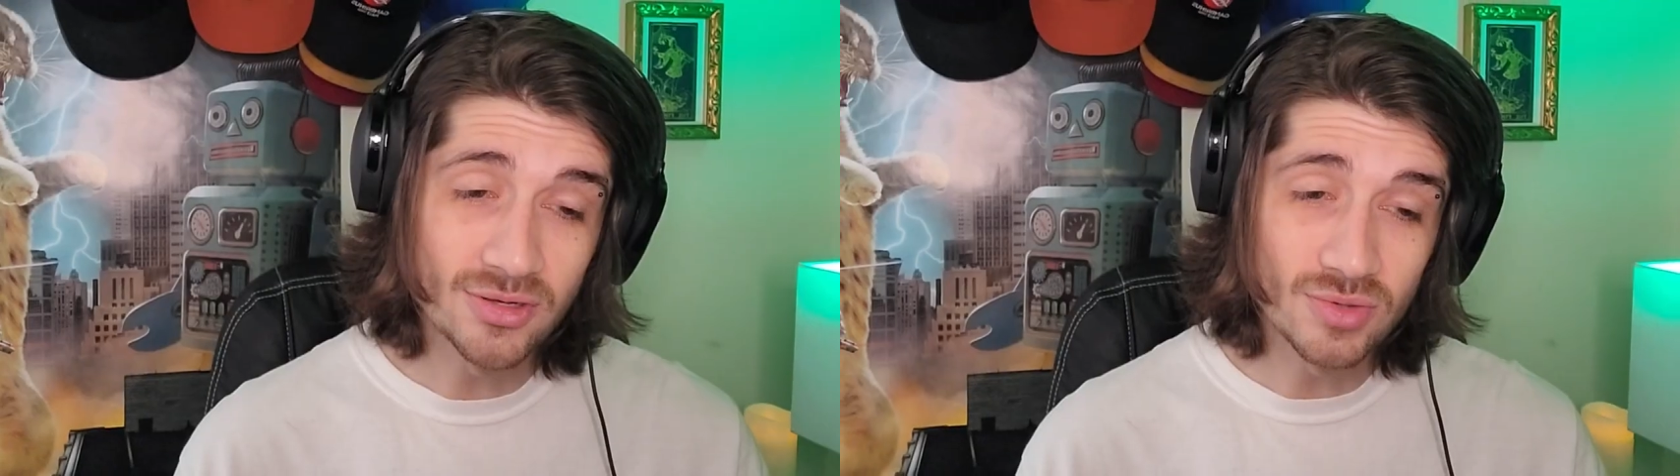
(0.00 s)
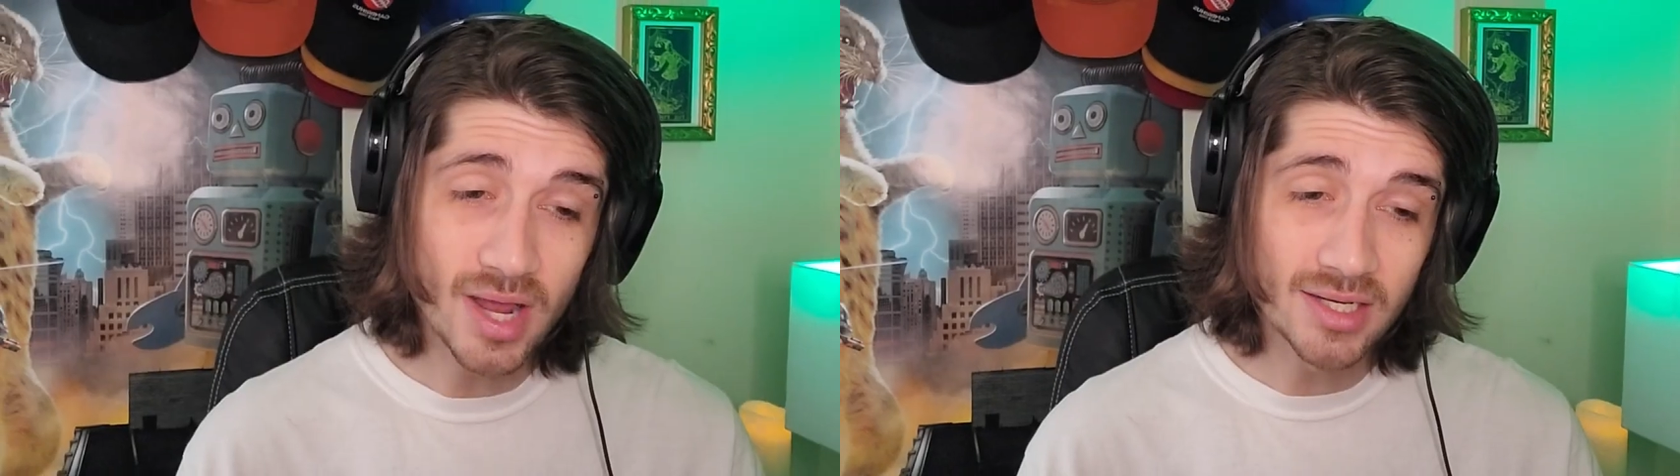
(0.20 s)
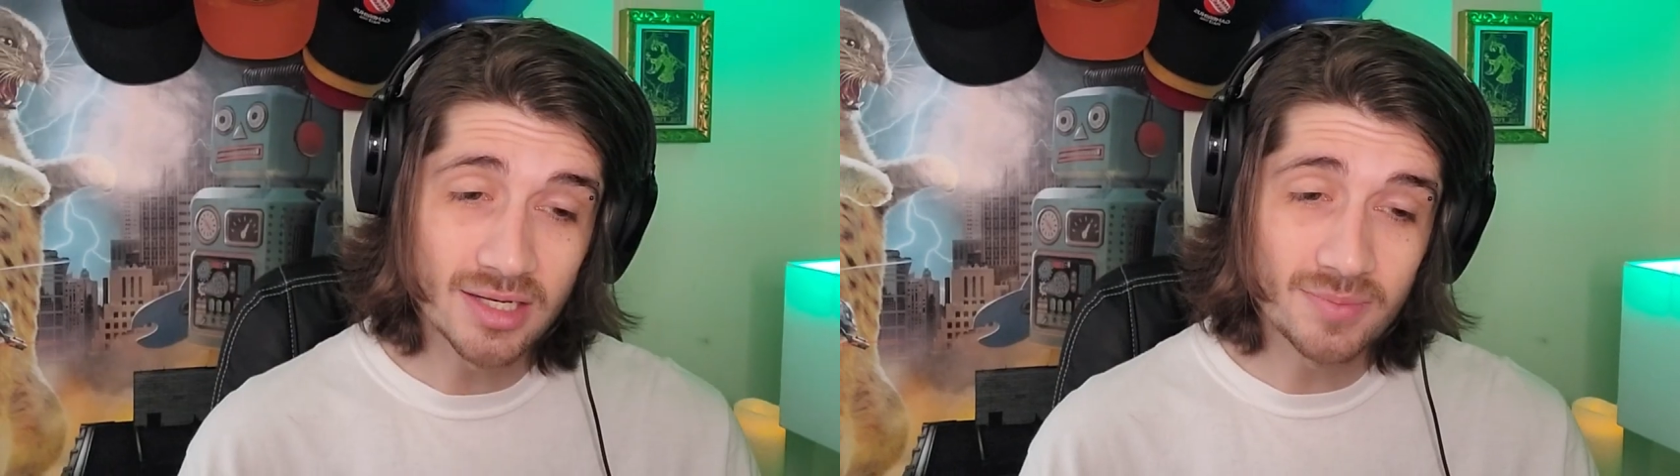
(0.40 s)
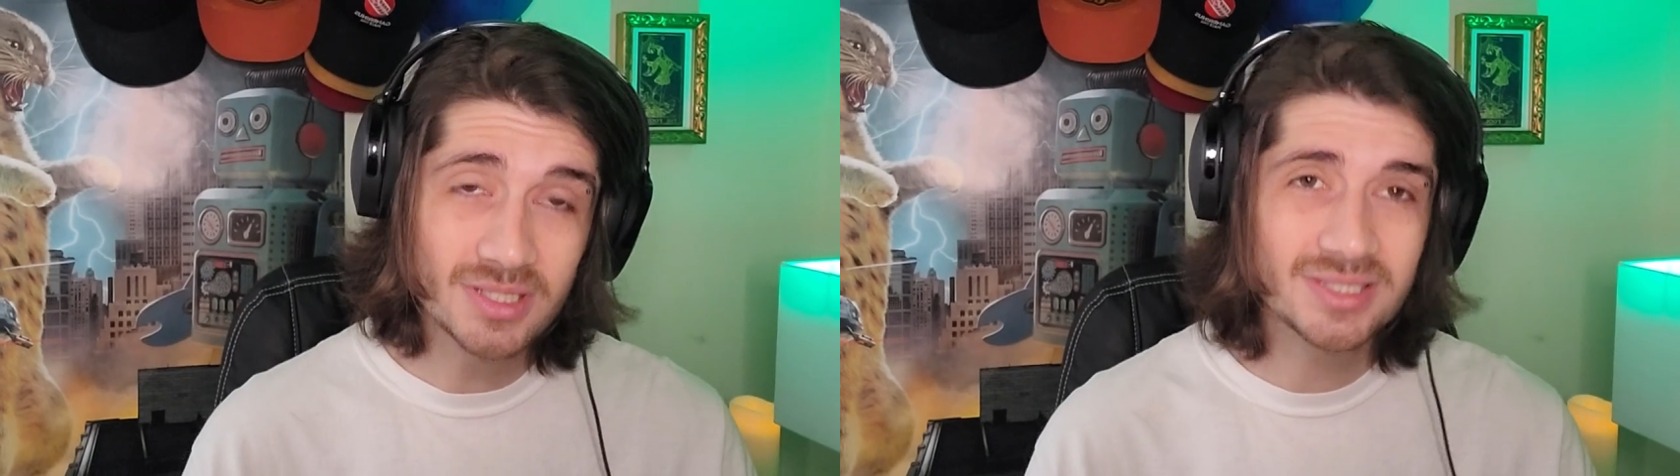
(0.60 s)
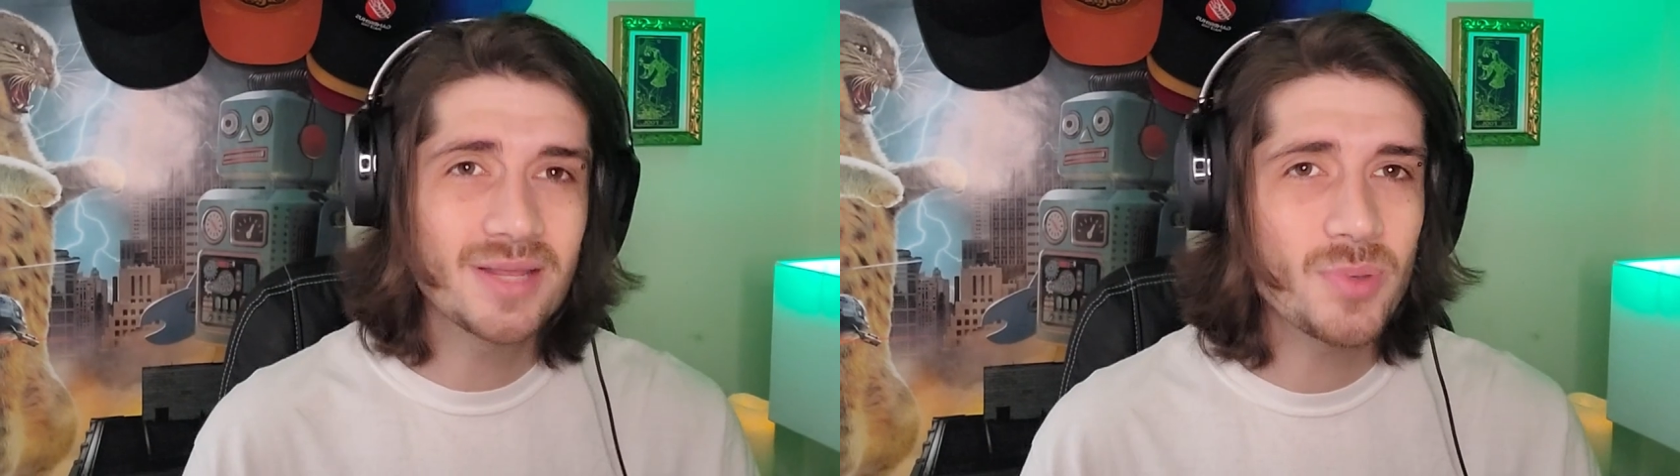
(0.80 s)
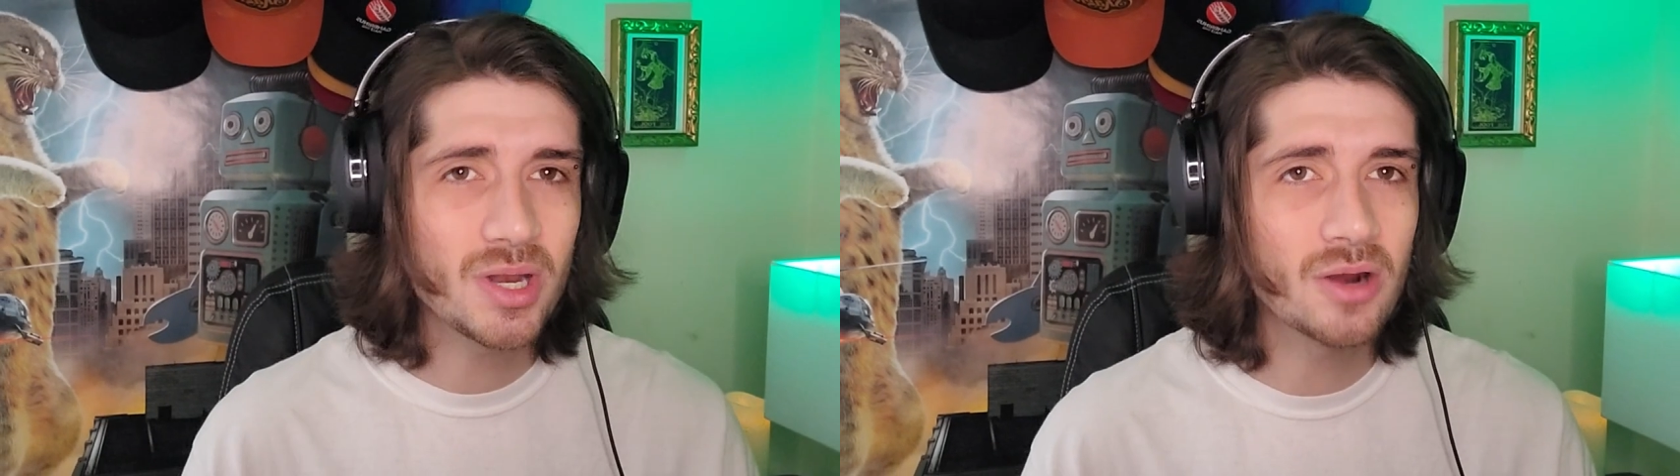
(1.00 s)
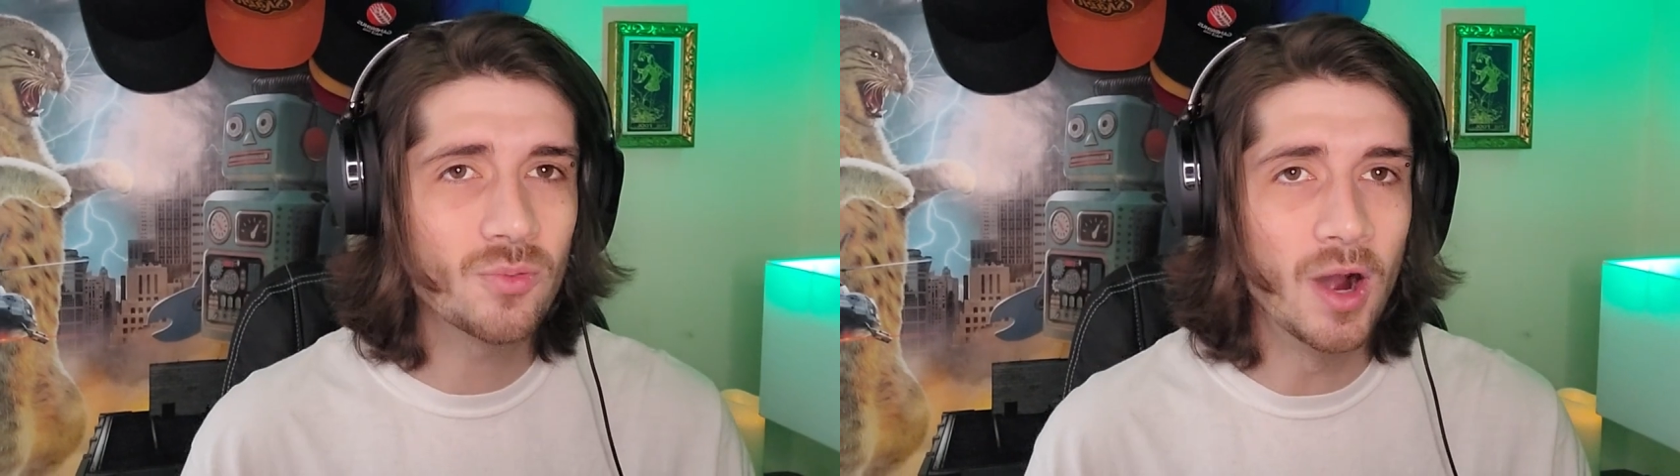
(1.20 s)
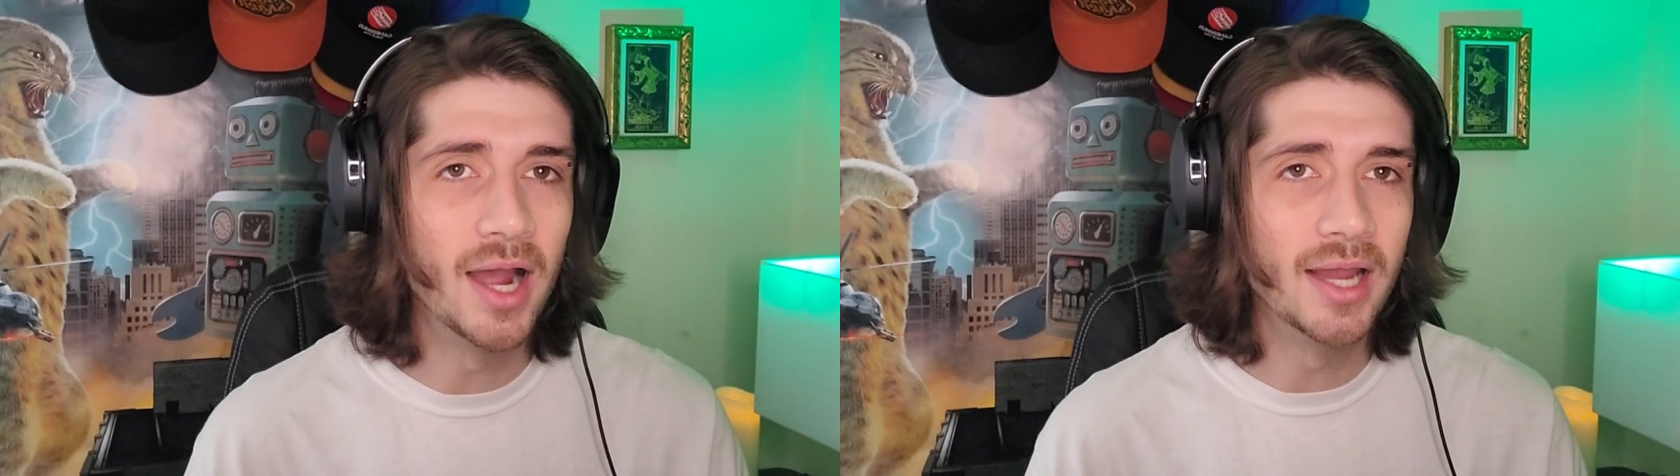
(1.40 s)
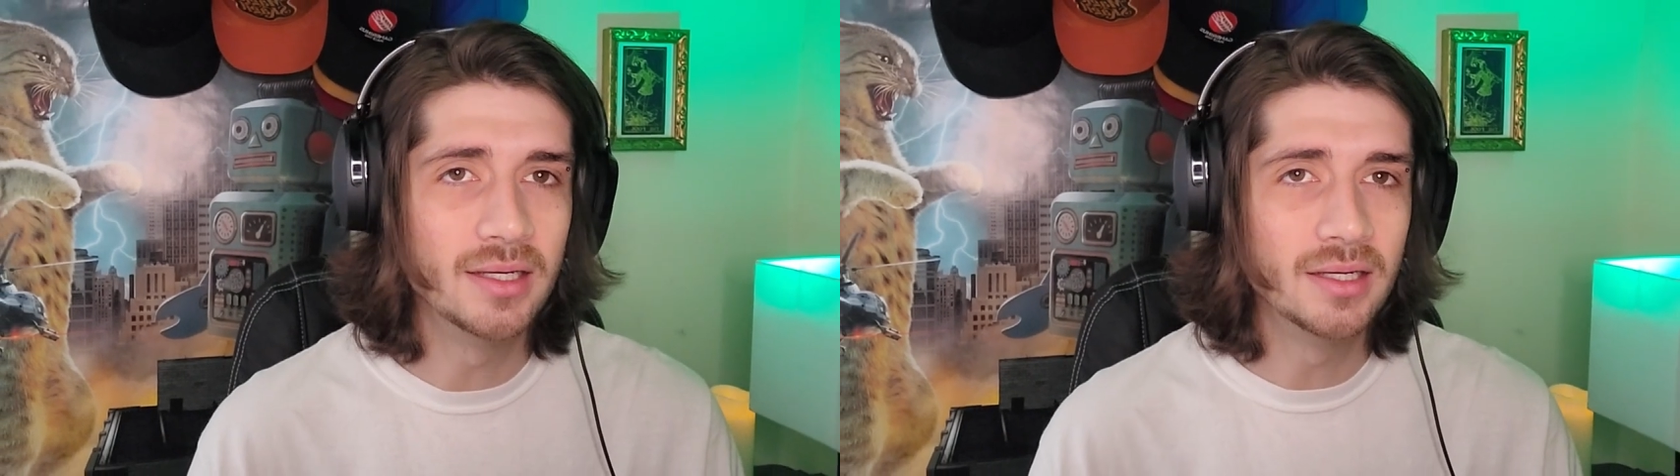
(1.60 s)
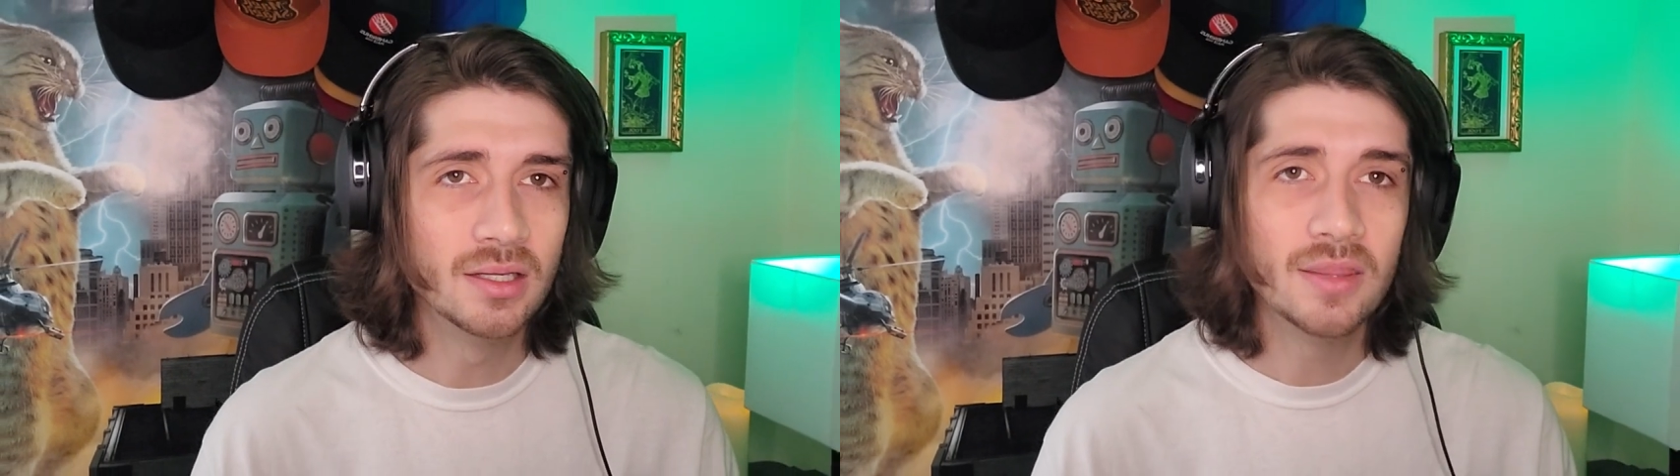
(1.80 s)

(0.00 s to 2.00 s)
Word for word: do not need to be sipping on wine